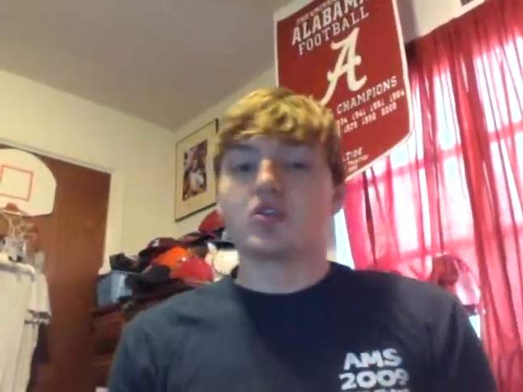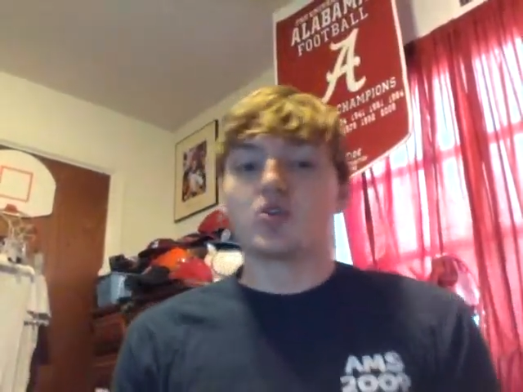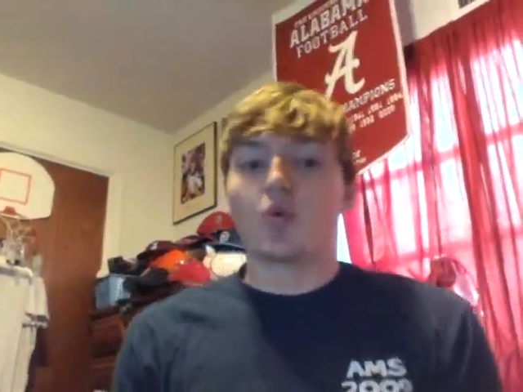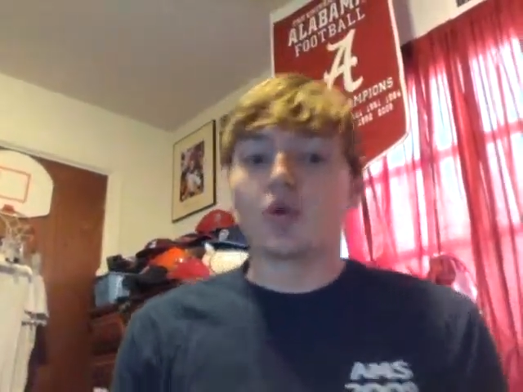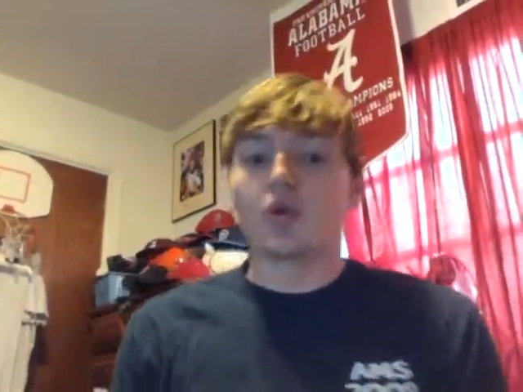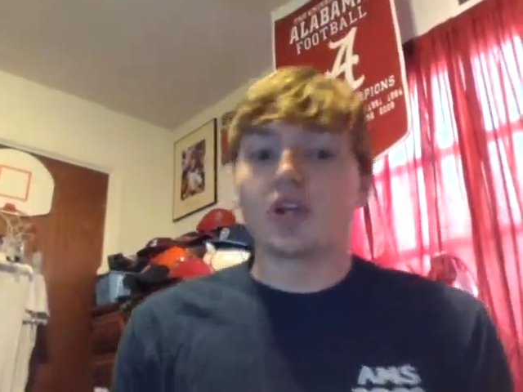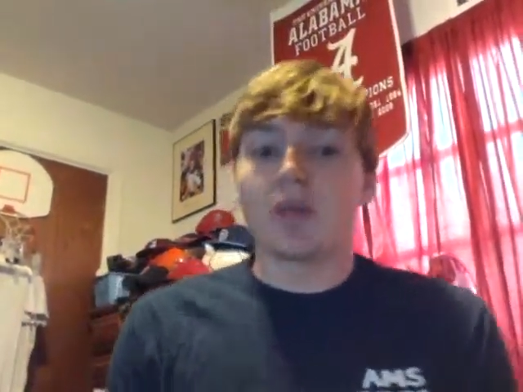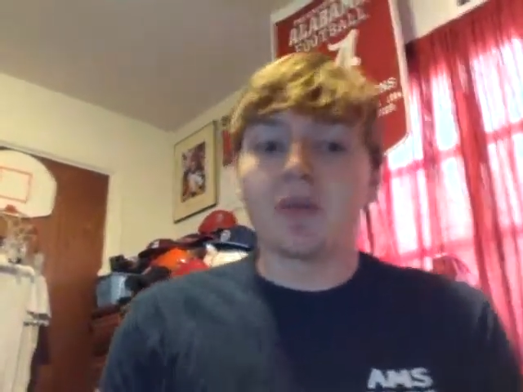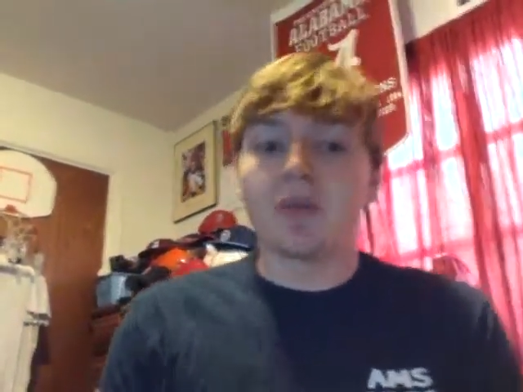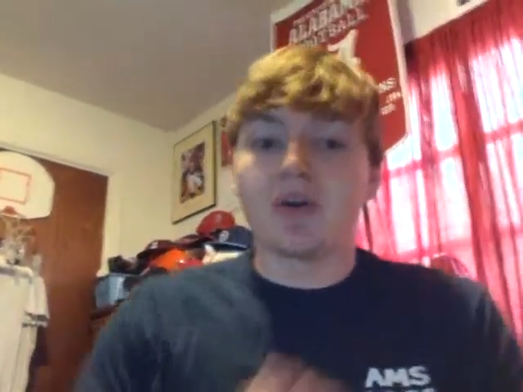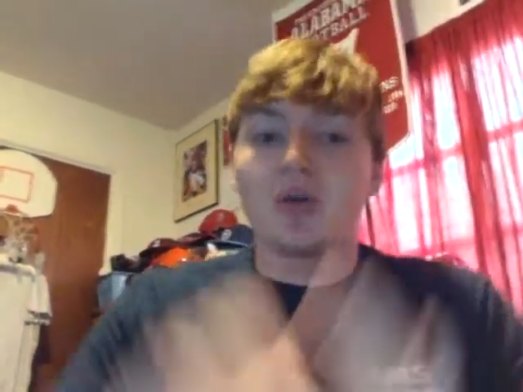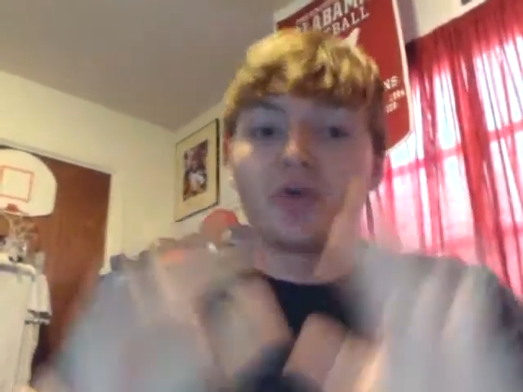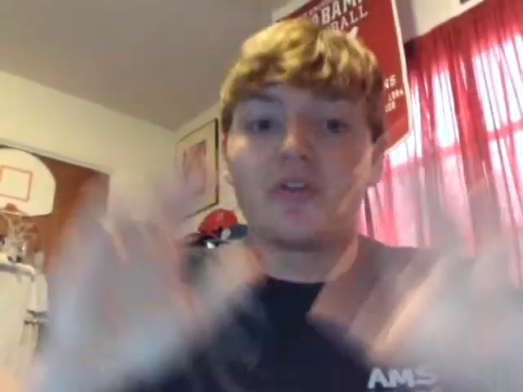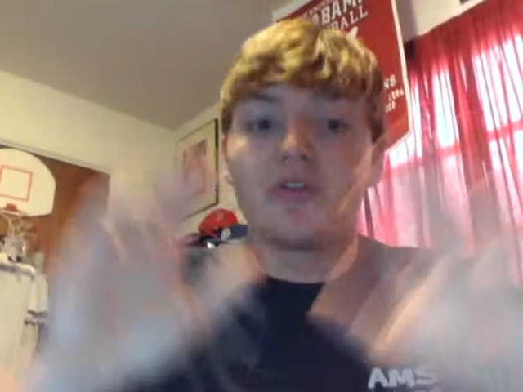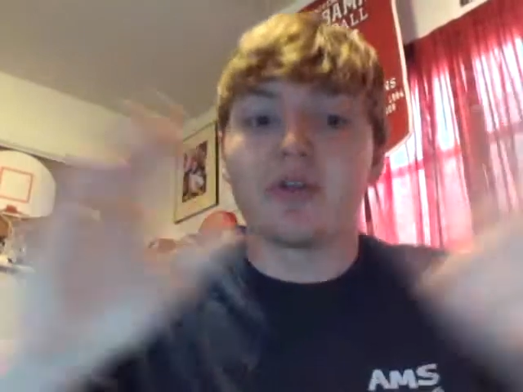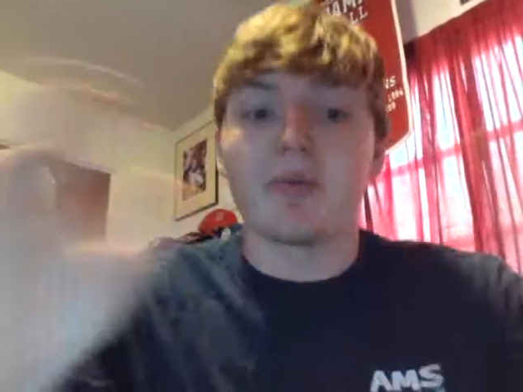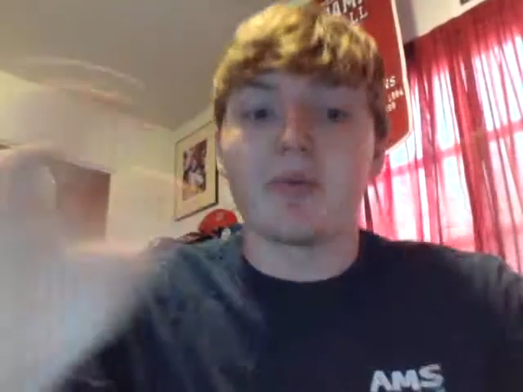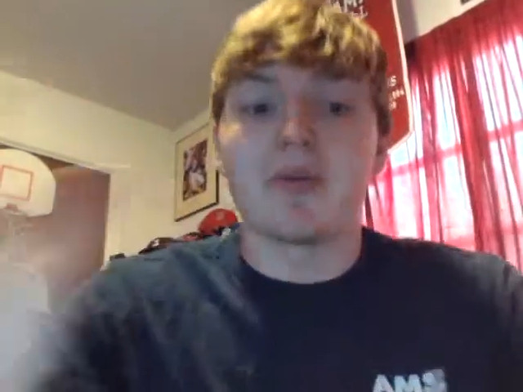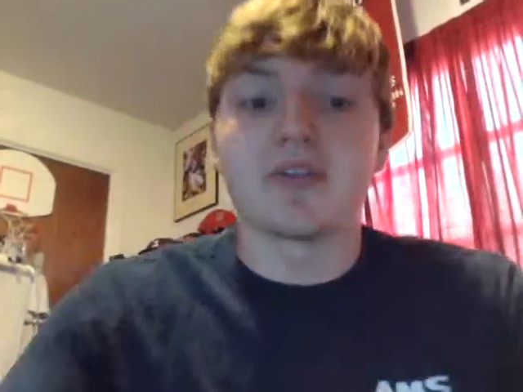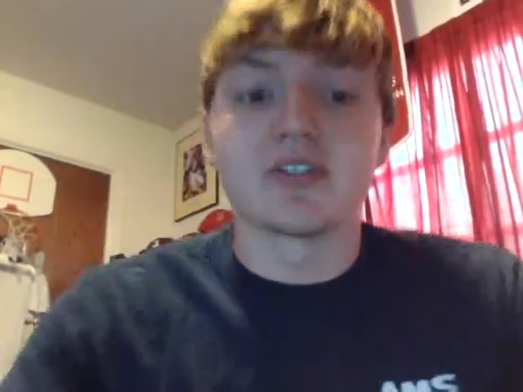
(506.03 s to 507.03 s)
enjoyed. Let me know what
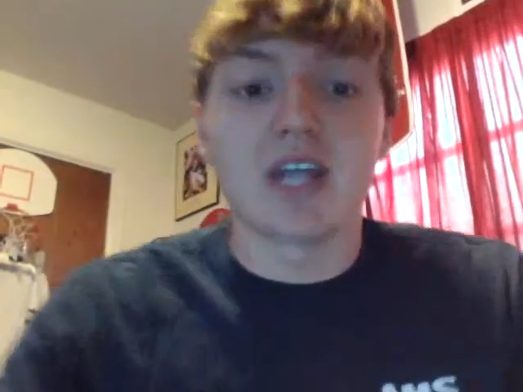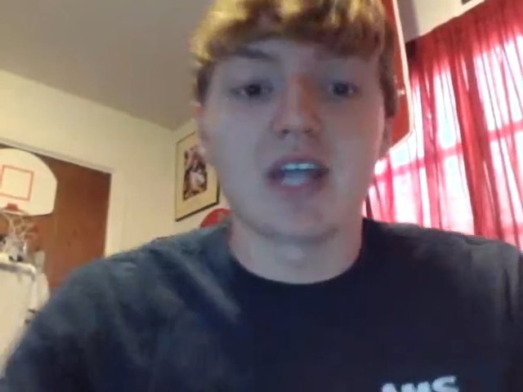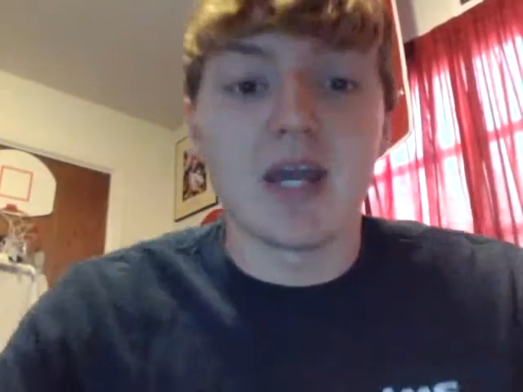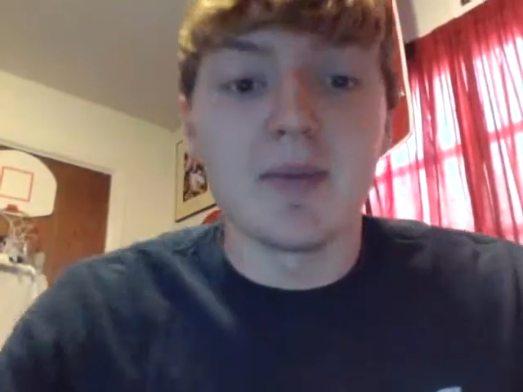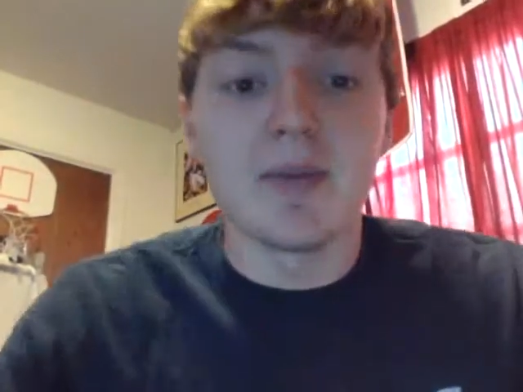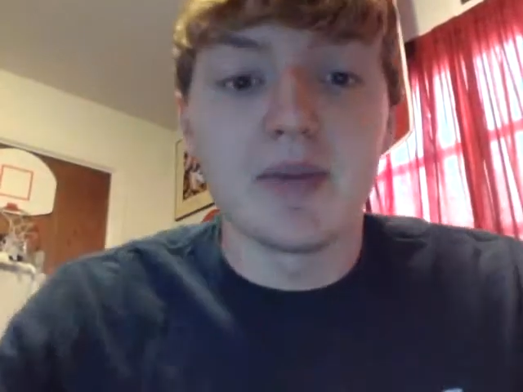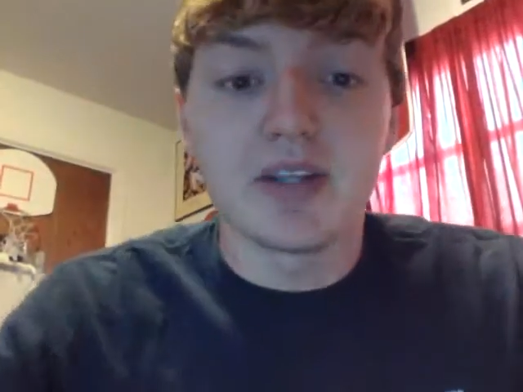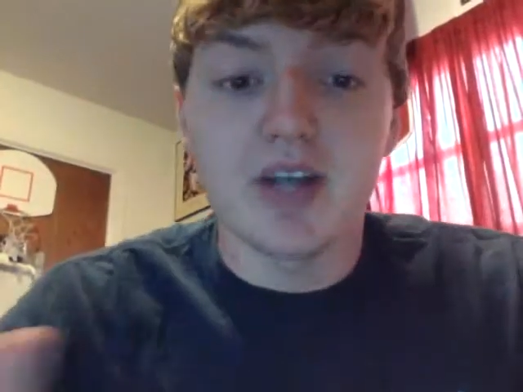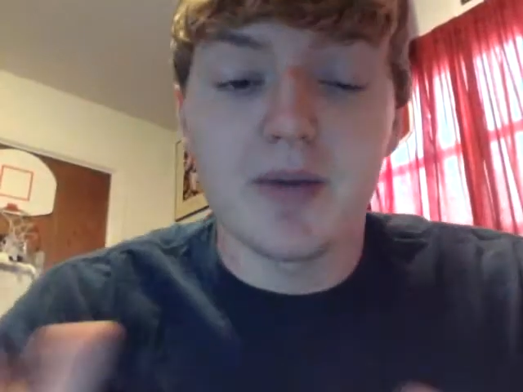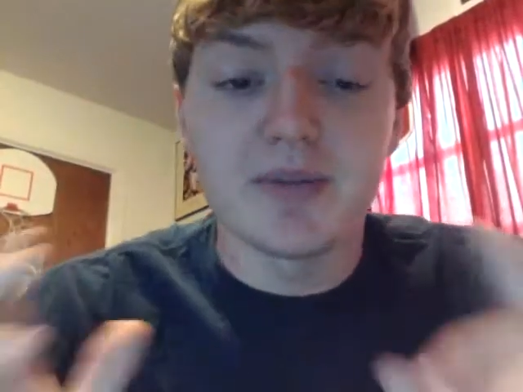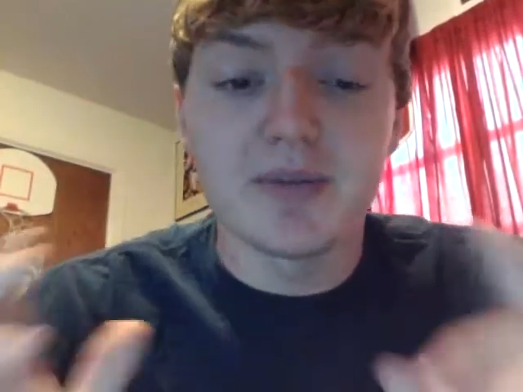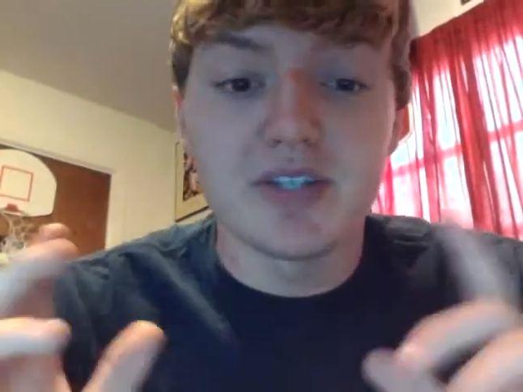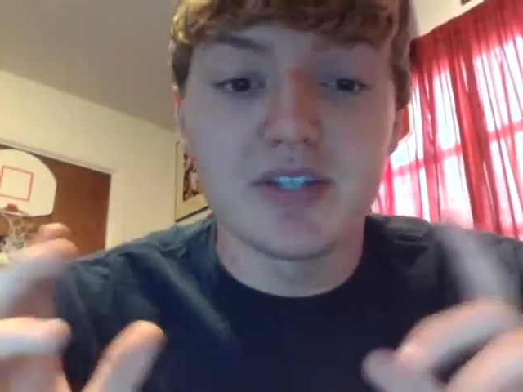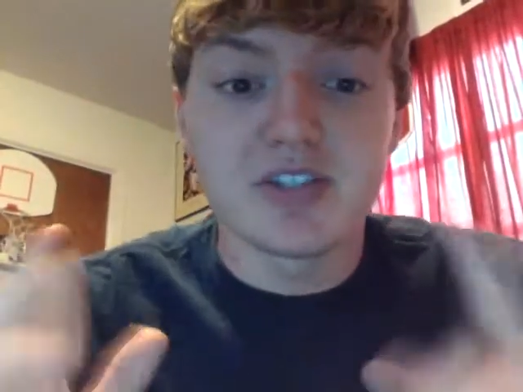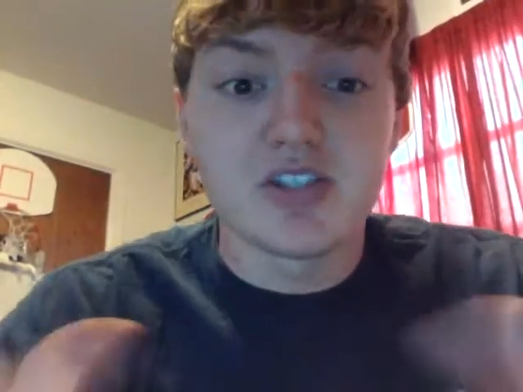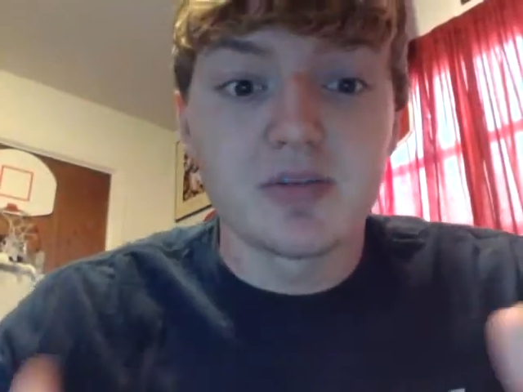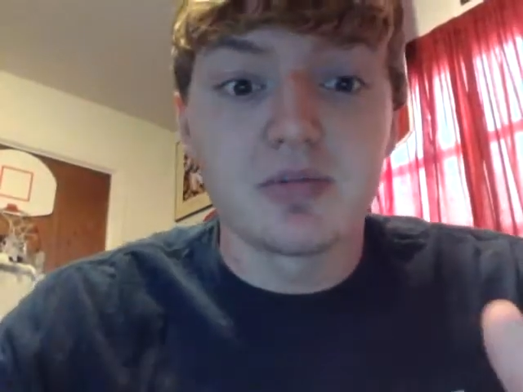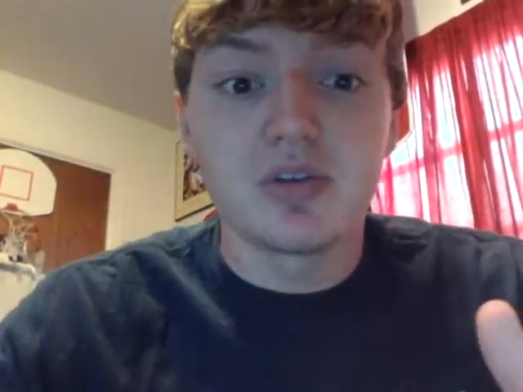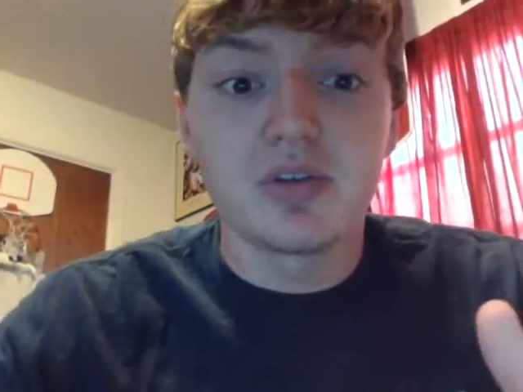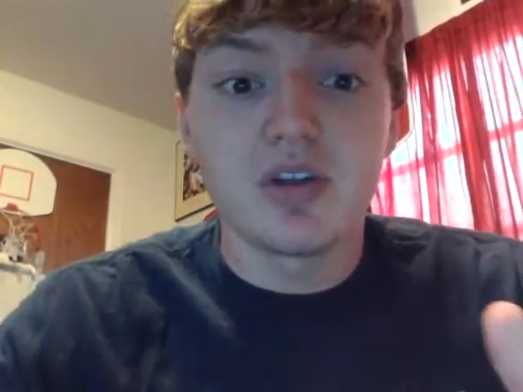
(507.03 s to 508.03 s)
you think about this game in the comment
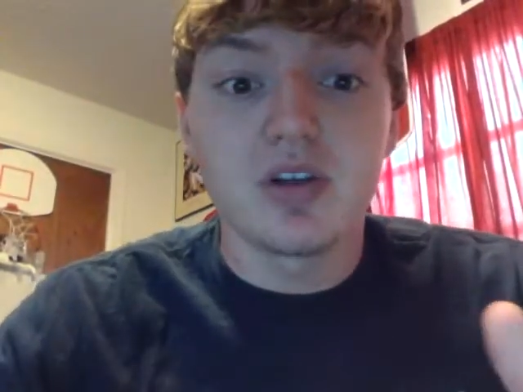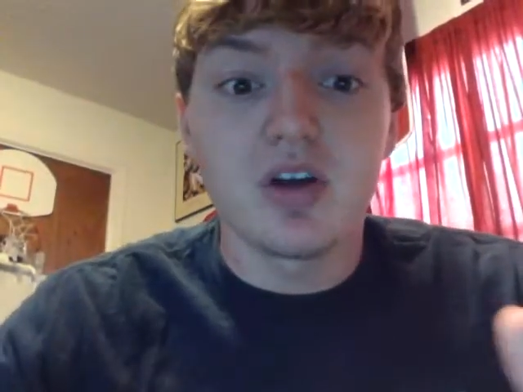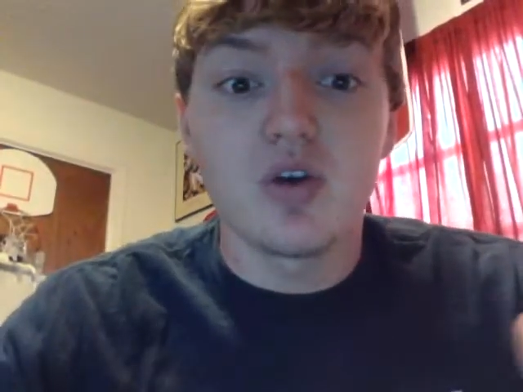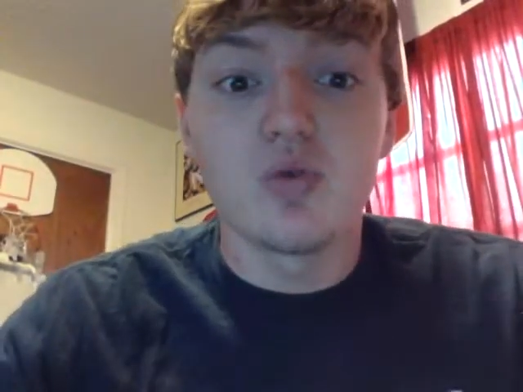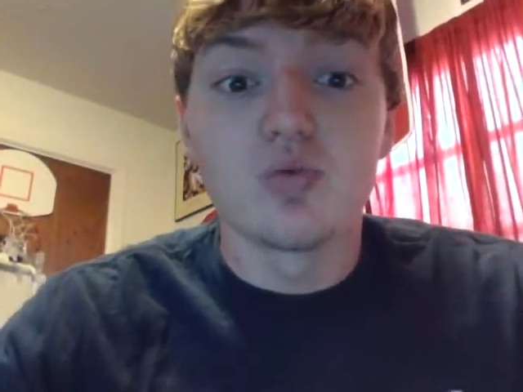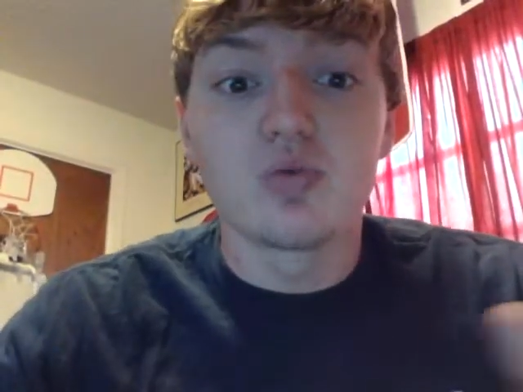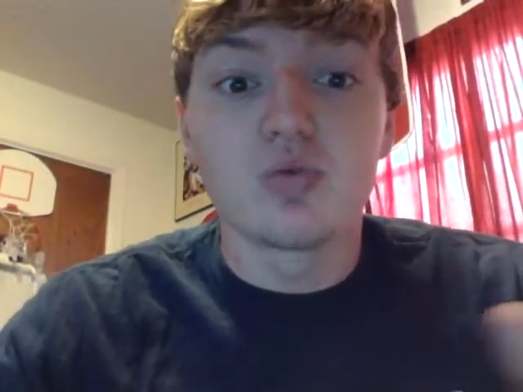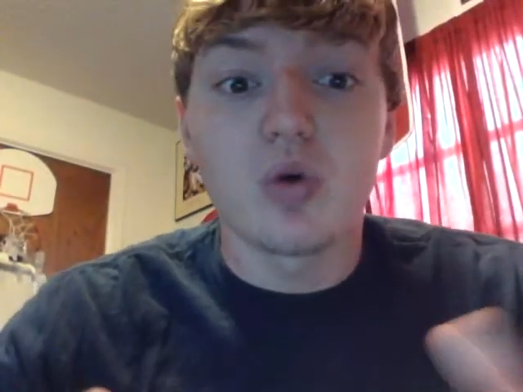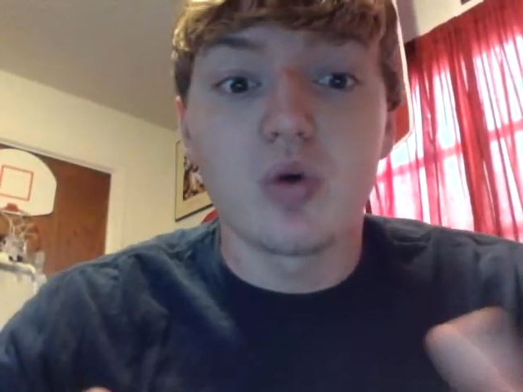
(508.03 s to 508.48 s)
section below.